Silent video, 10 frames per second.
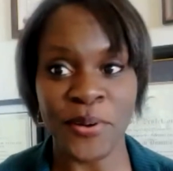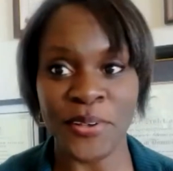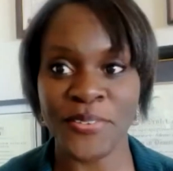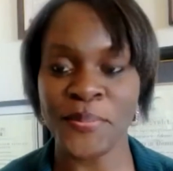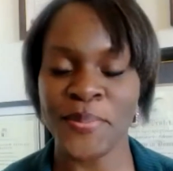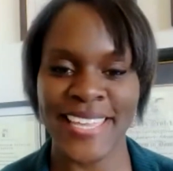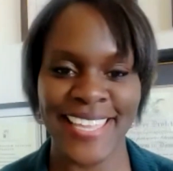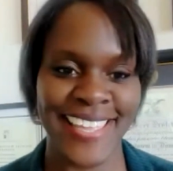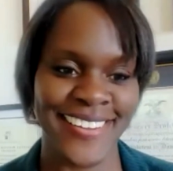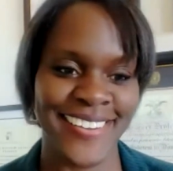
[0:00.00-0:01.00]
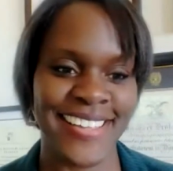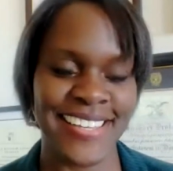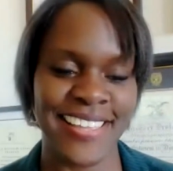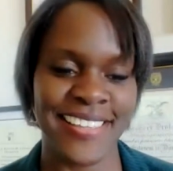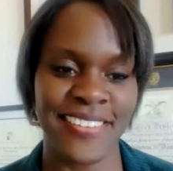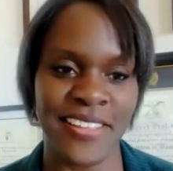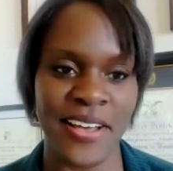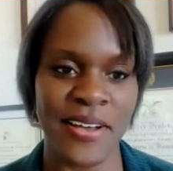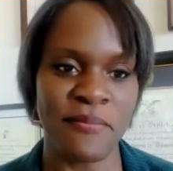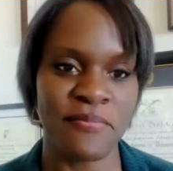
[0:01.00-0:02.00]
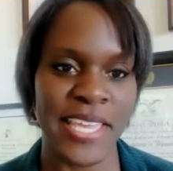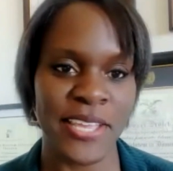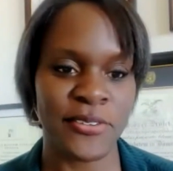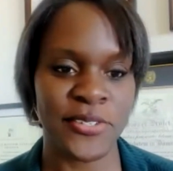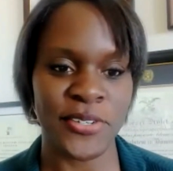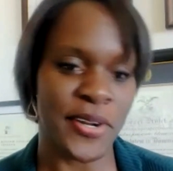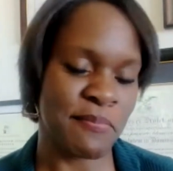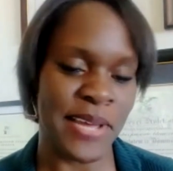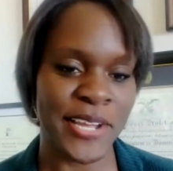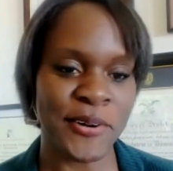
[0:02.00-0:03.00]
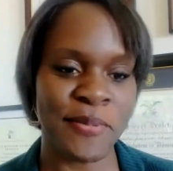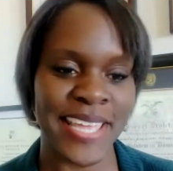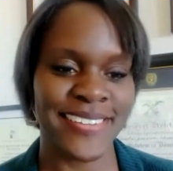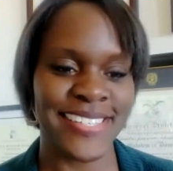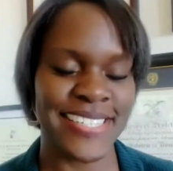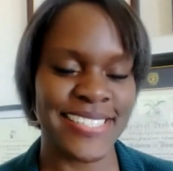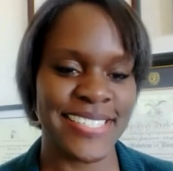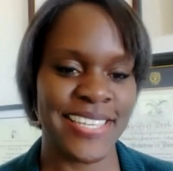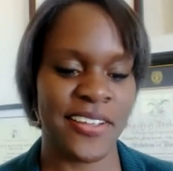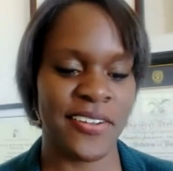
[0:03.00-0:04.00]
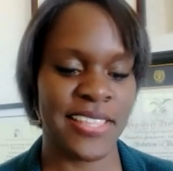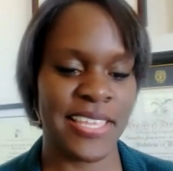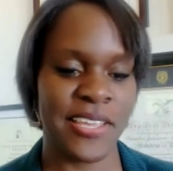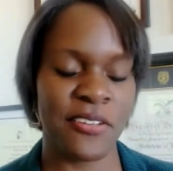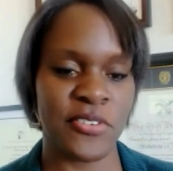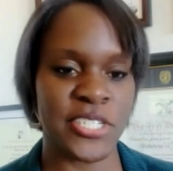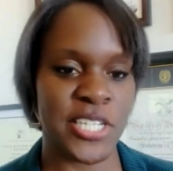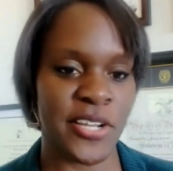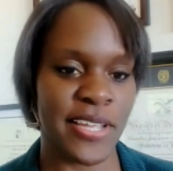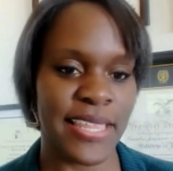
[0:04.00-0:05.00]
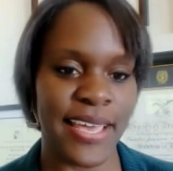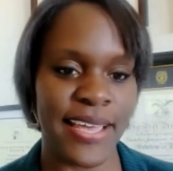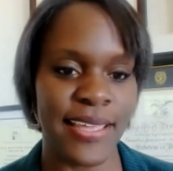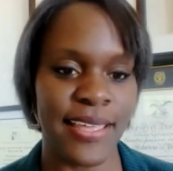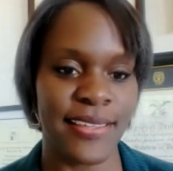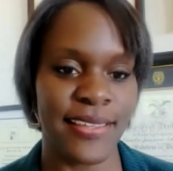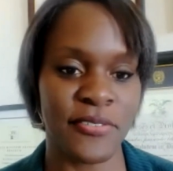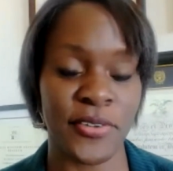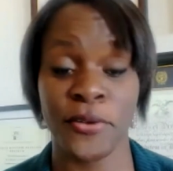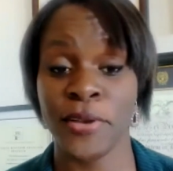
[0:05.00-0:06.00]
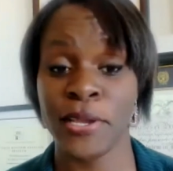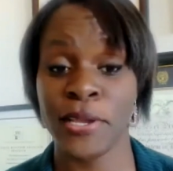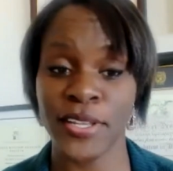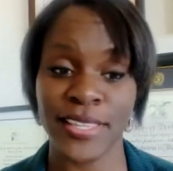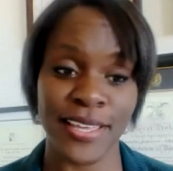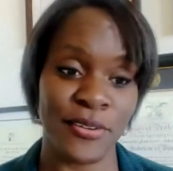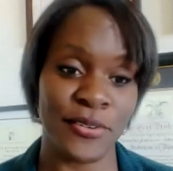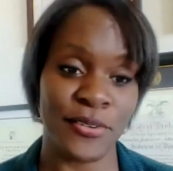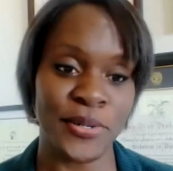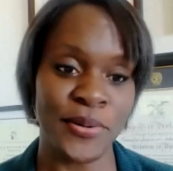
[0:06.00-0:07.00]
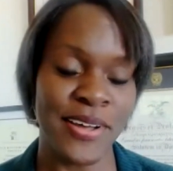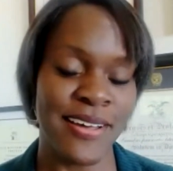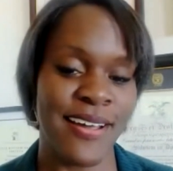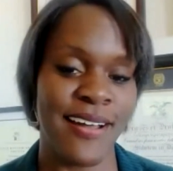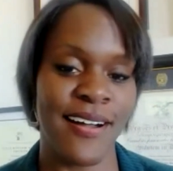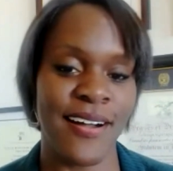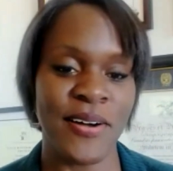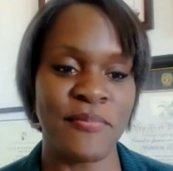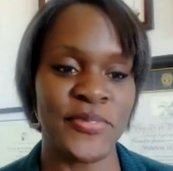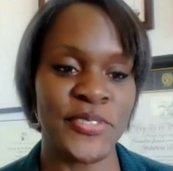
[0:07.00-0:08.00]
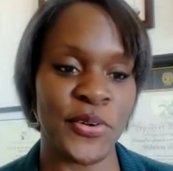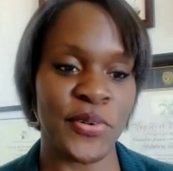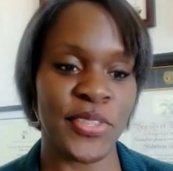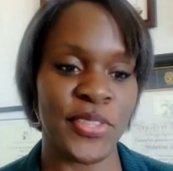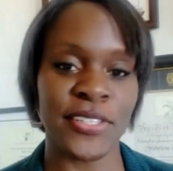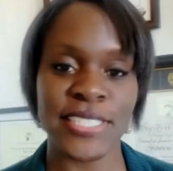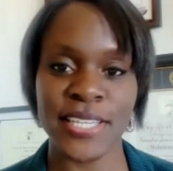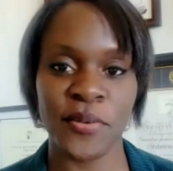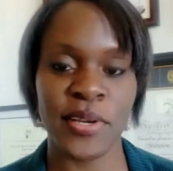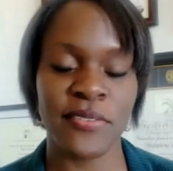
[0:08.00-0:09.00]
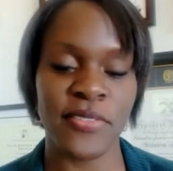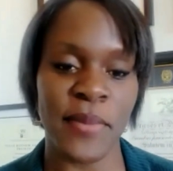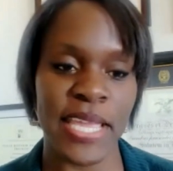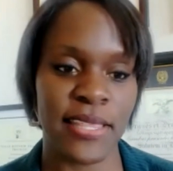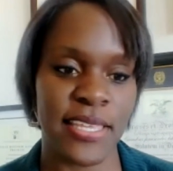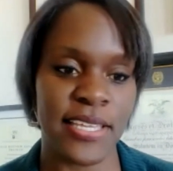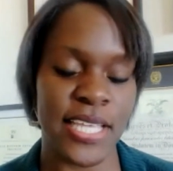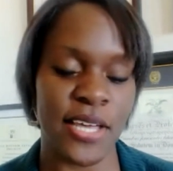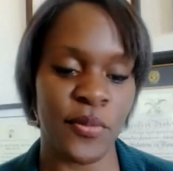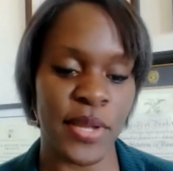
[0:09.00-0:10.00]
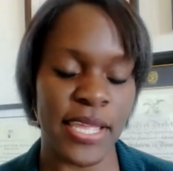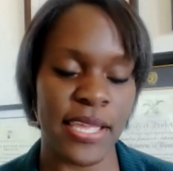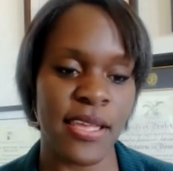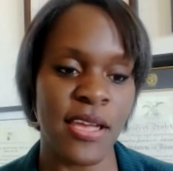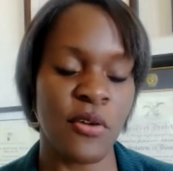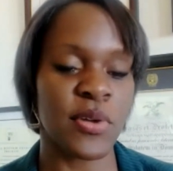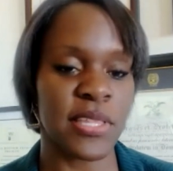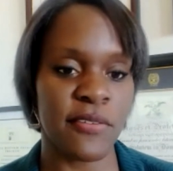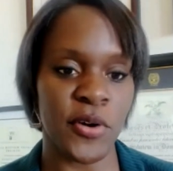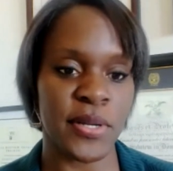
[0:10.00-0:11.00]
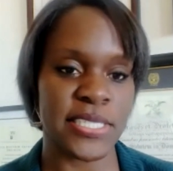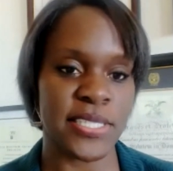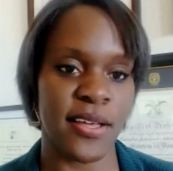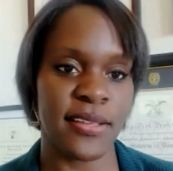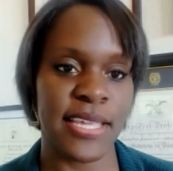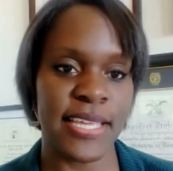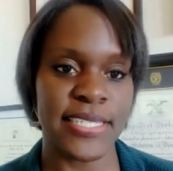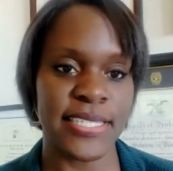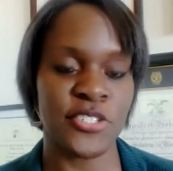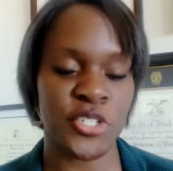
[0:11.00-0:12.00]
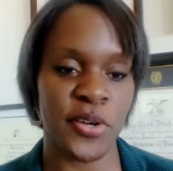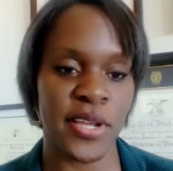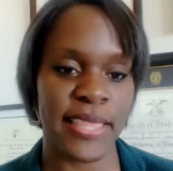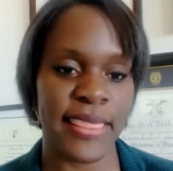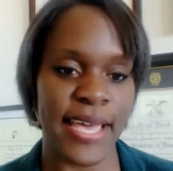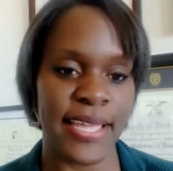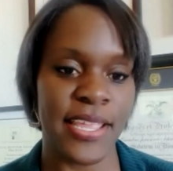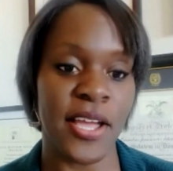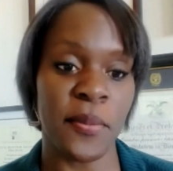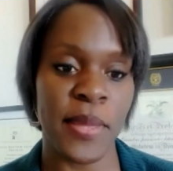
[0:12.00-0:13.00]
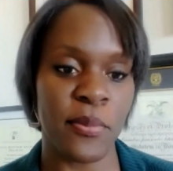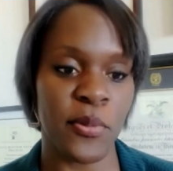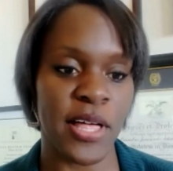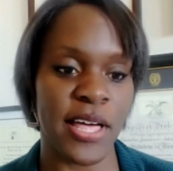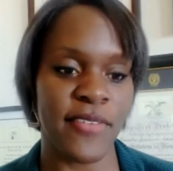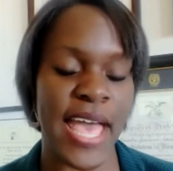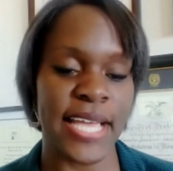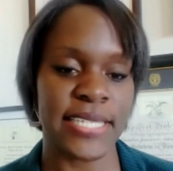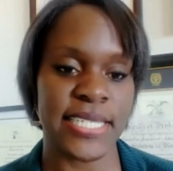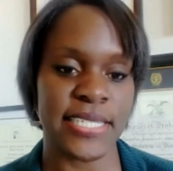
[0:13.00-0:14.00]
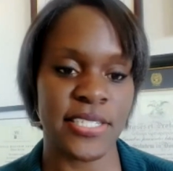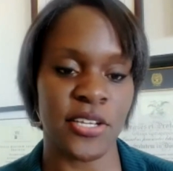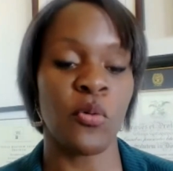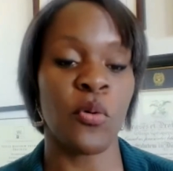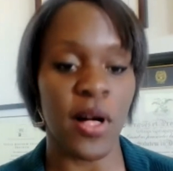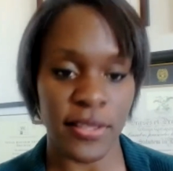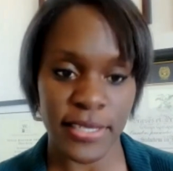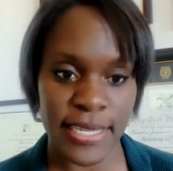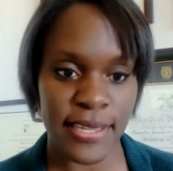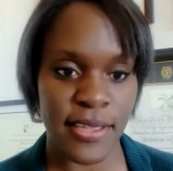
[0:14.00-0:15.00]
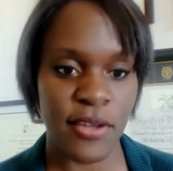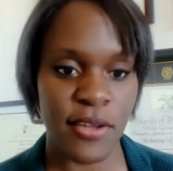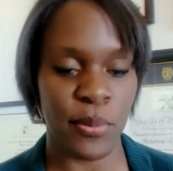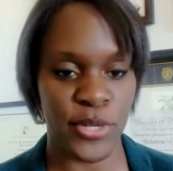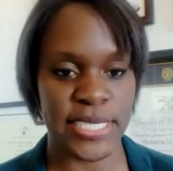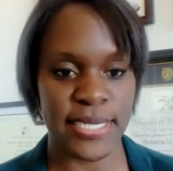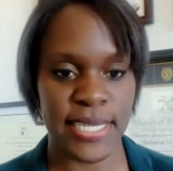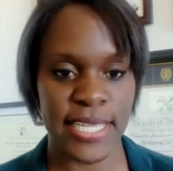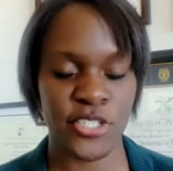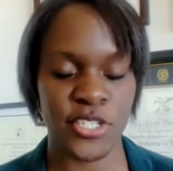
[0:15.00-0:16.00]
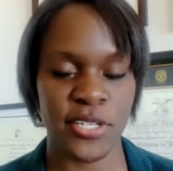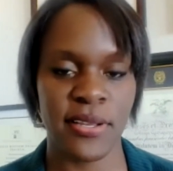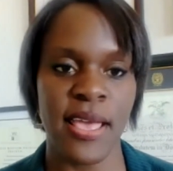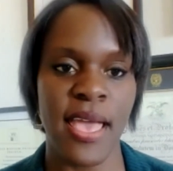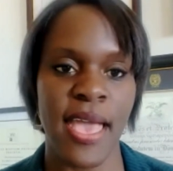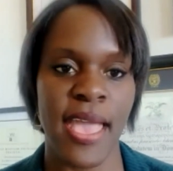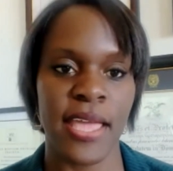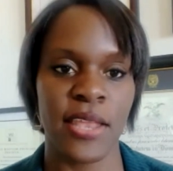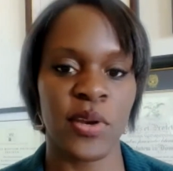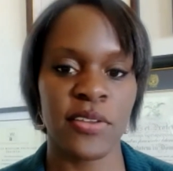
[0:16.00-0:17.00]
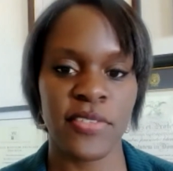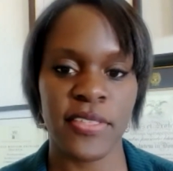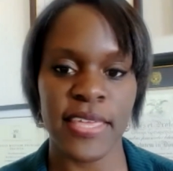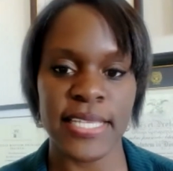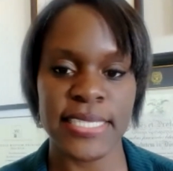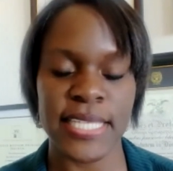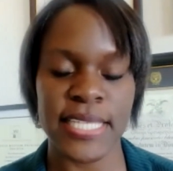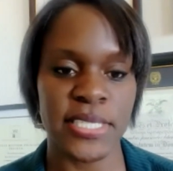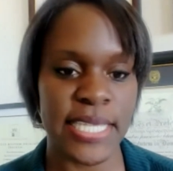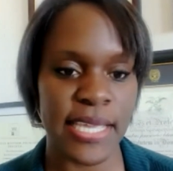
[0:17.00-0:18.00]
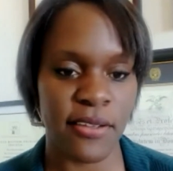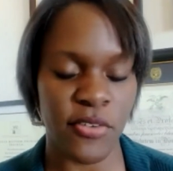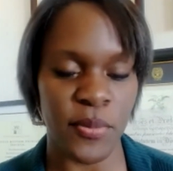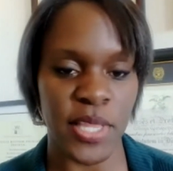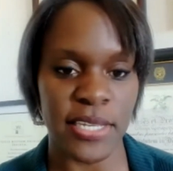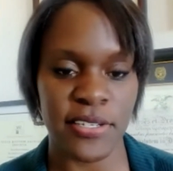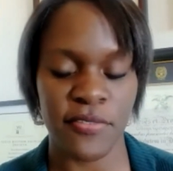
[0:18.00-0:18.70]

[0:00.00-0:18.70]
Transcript: you all for being here, and thank you to my co-panelists here. Thank you for sharing that and for the great work that you do. So the Galt Center, one of the main things that we really focus on is ensuring that young people have access to quality representation. And one of the things that we're seeing from a lot of